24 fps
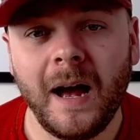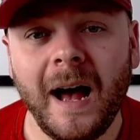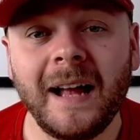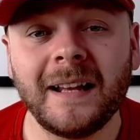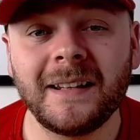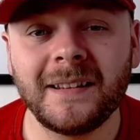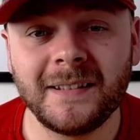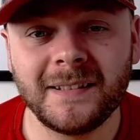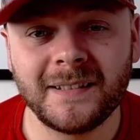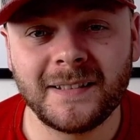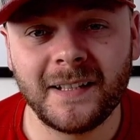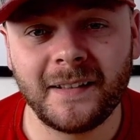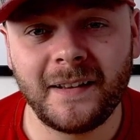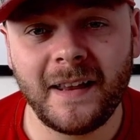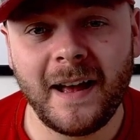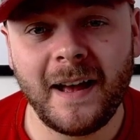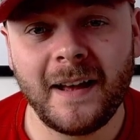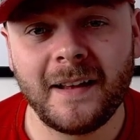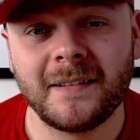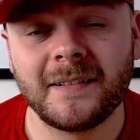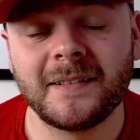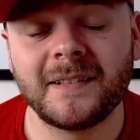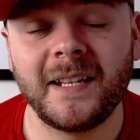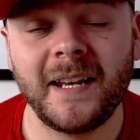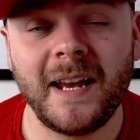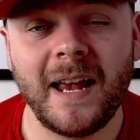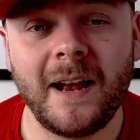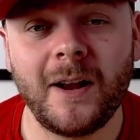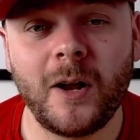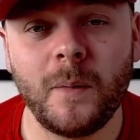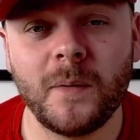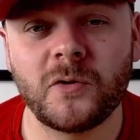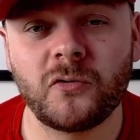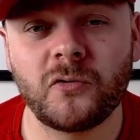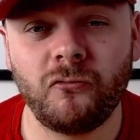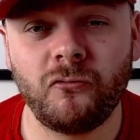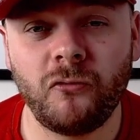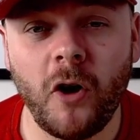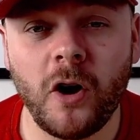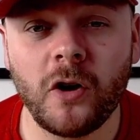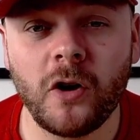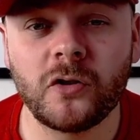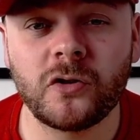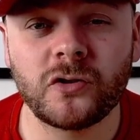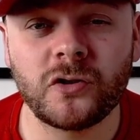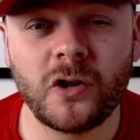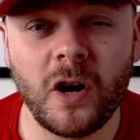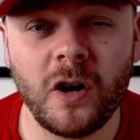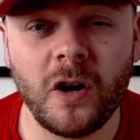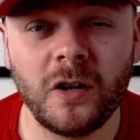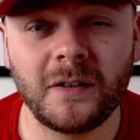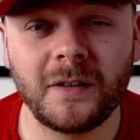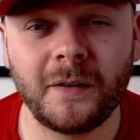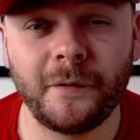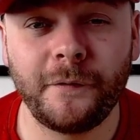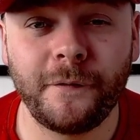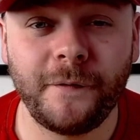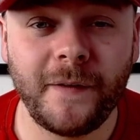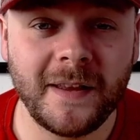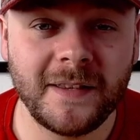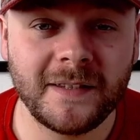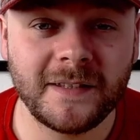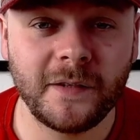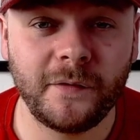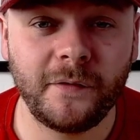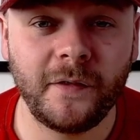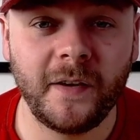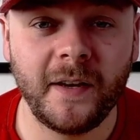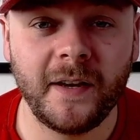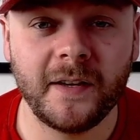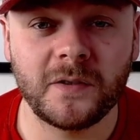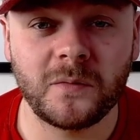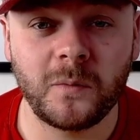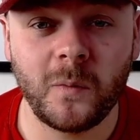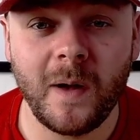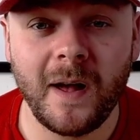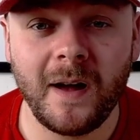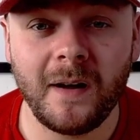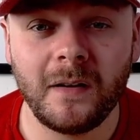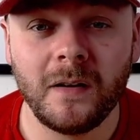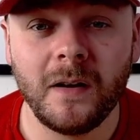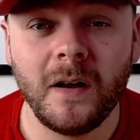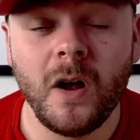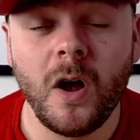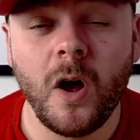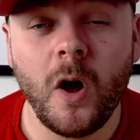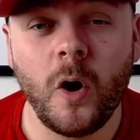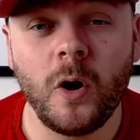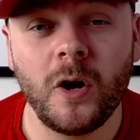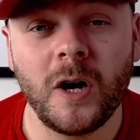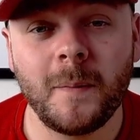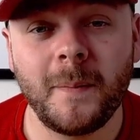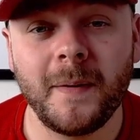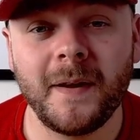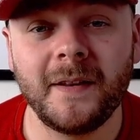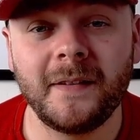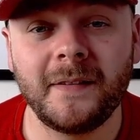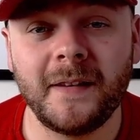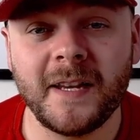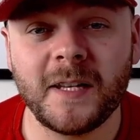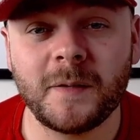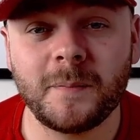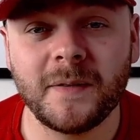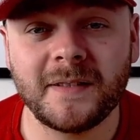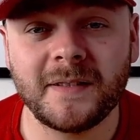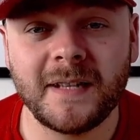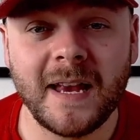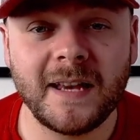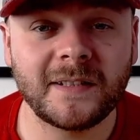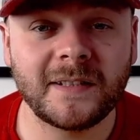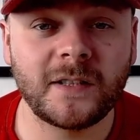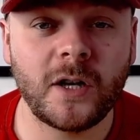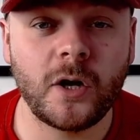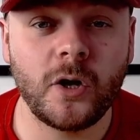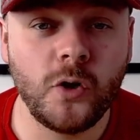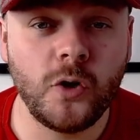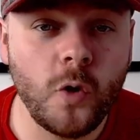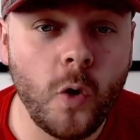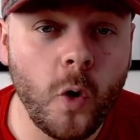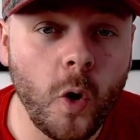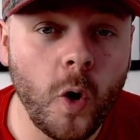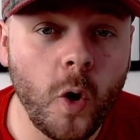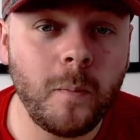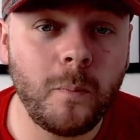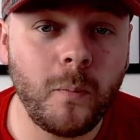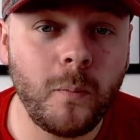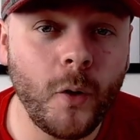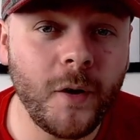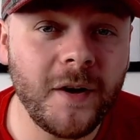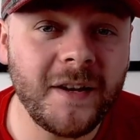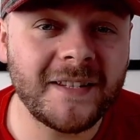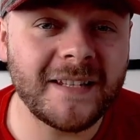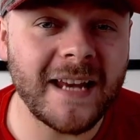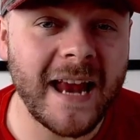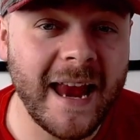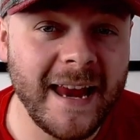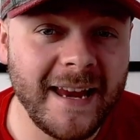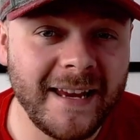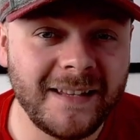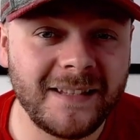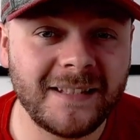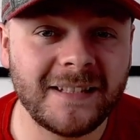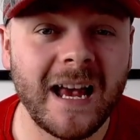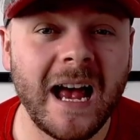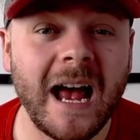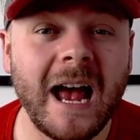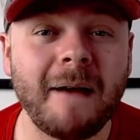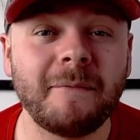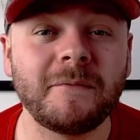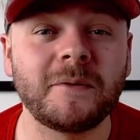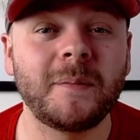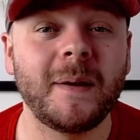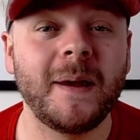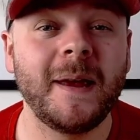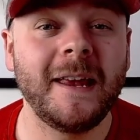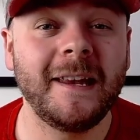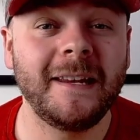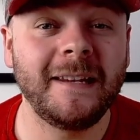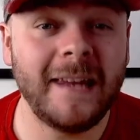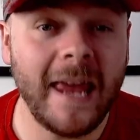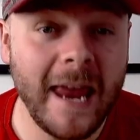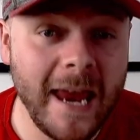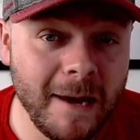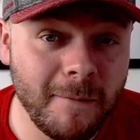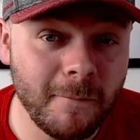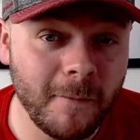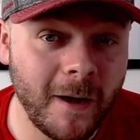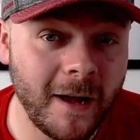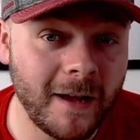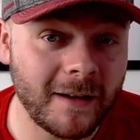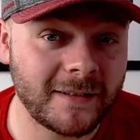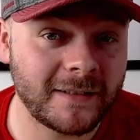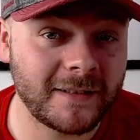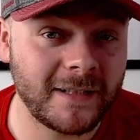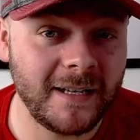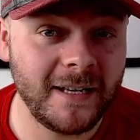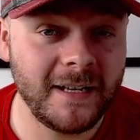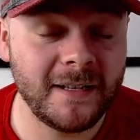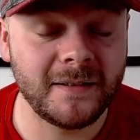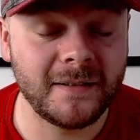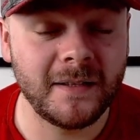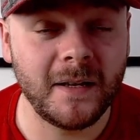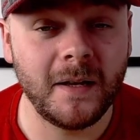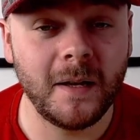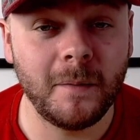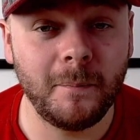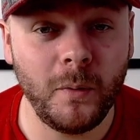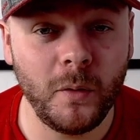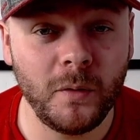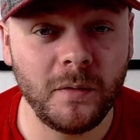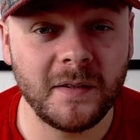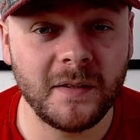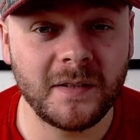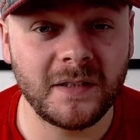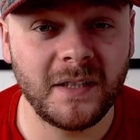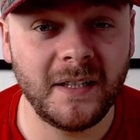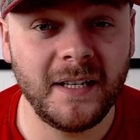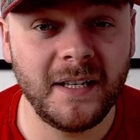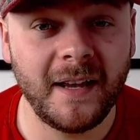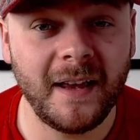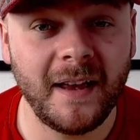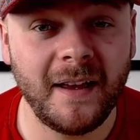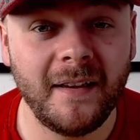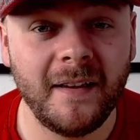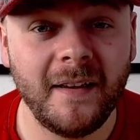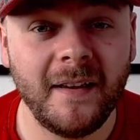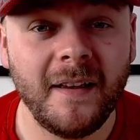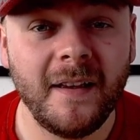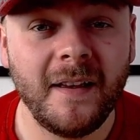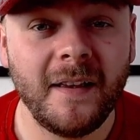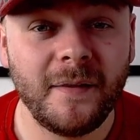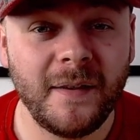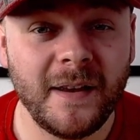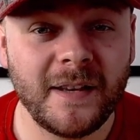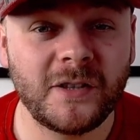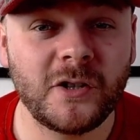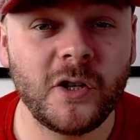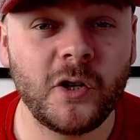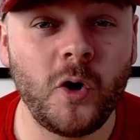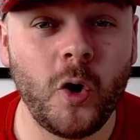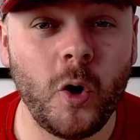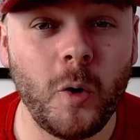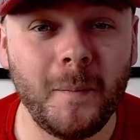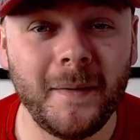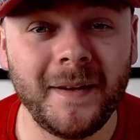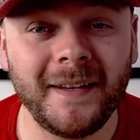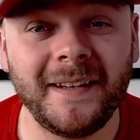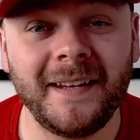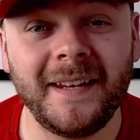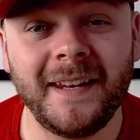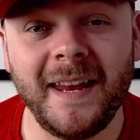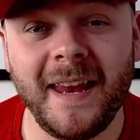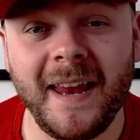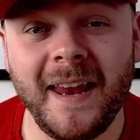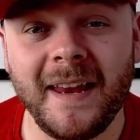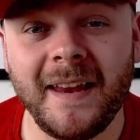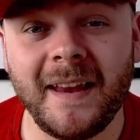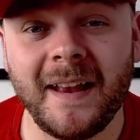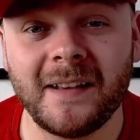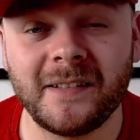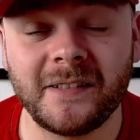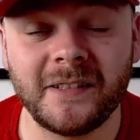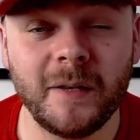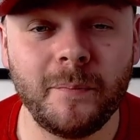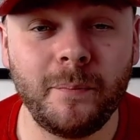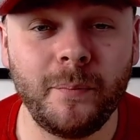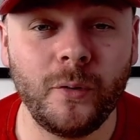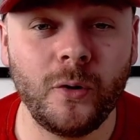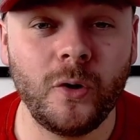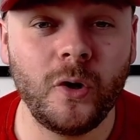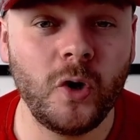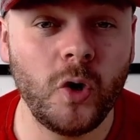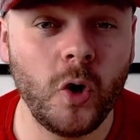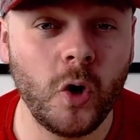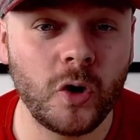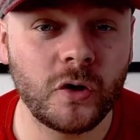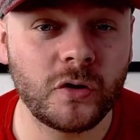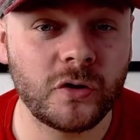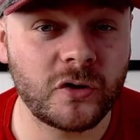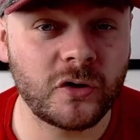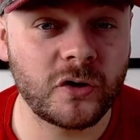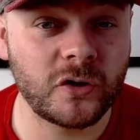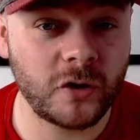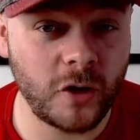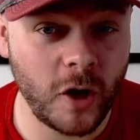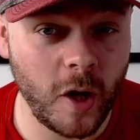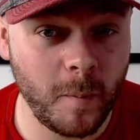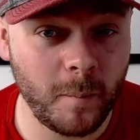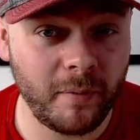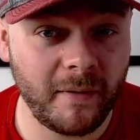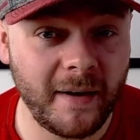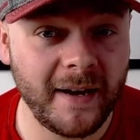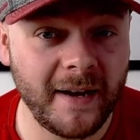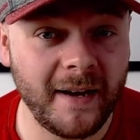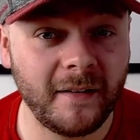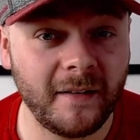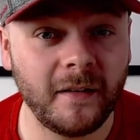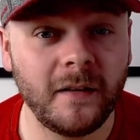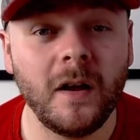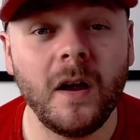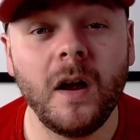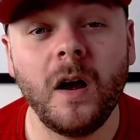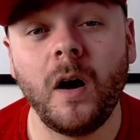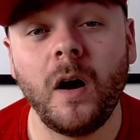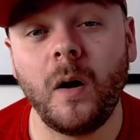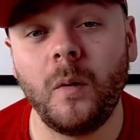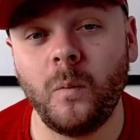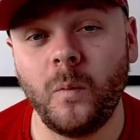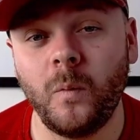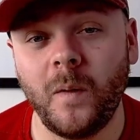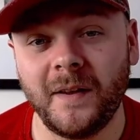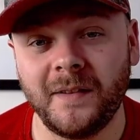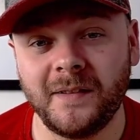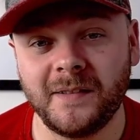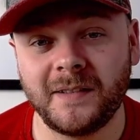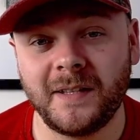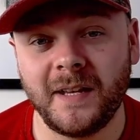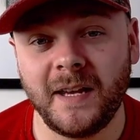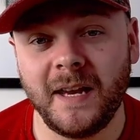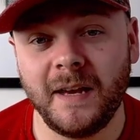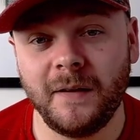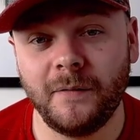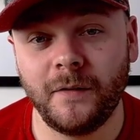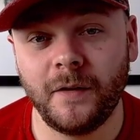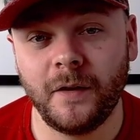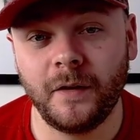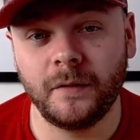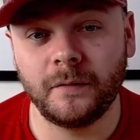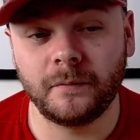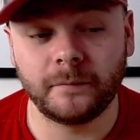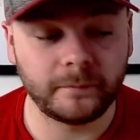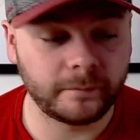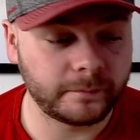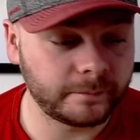Adding to that, Thiago is rock solid defensively as well, only being dispossessed 0.8 times per game last season in the Bundesliga. This could come in key as Liverpool look to stop Brighton on Wednesday evening.